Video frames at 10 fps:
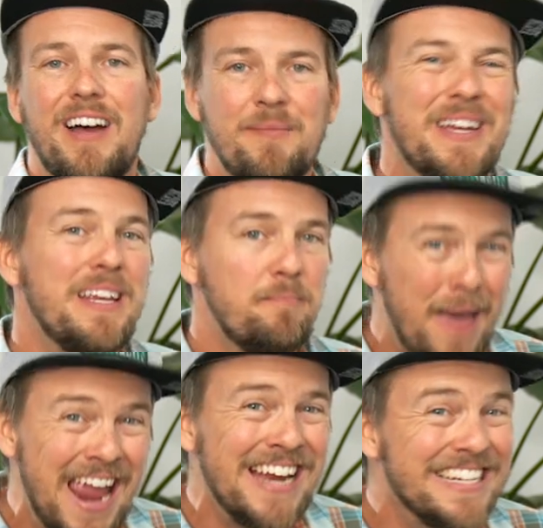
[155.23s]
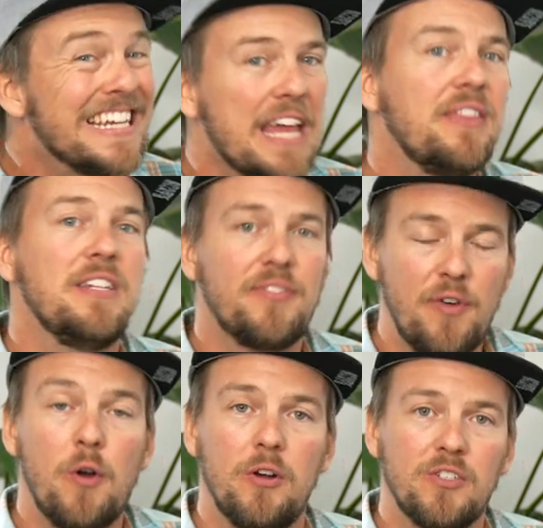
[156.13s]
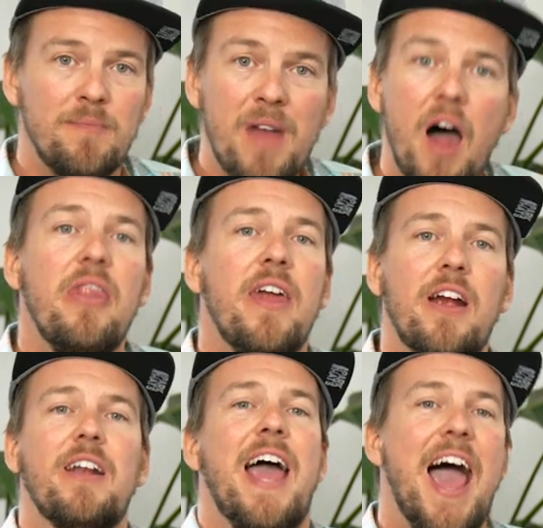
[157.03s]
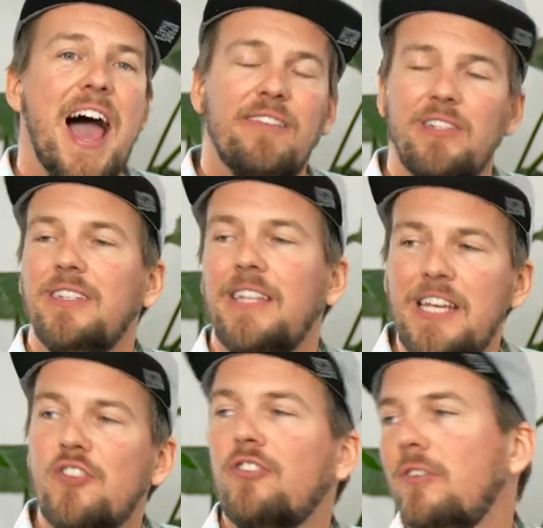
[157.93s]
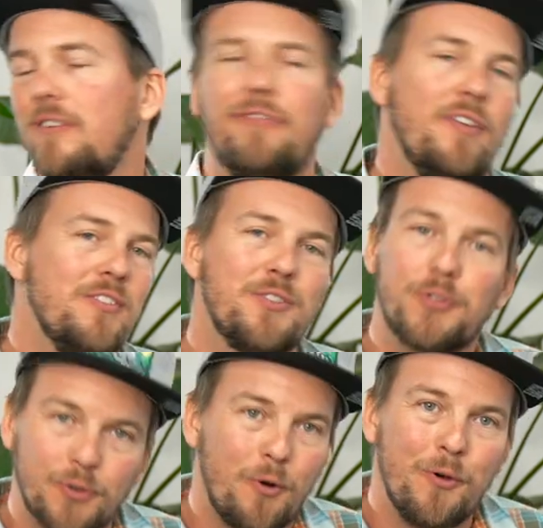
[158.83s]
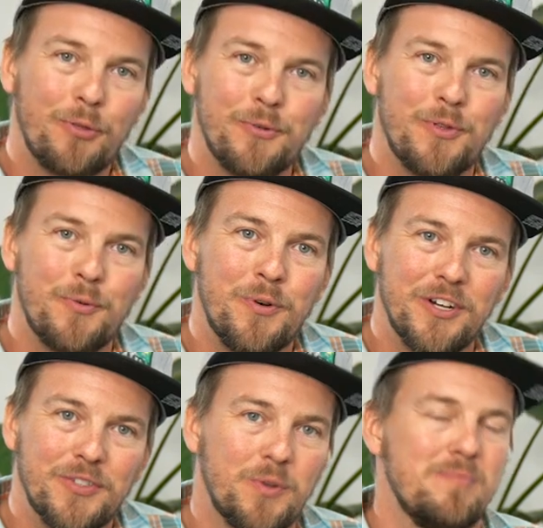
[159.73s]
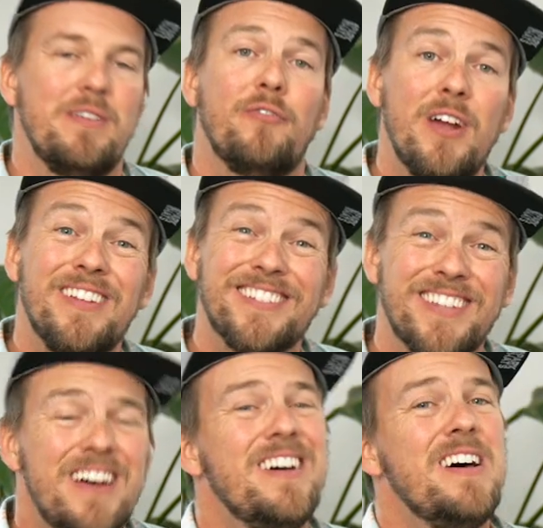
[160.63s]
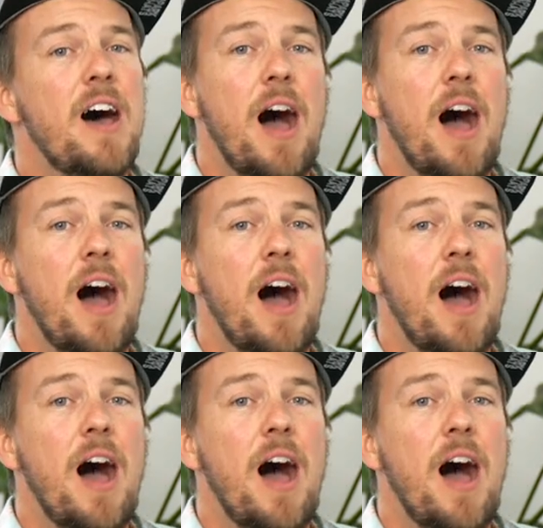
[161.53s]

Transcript: I'm getting paid to get these photos. I'm not there to have a leisurely fun stroll through the woods with my friends.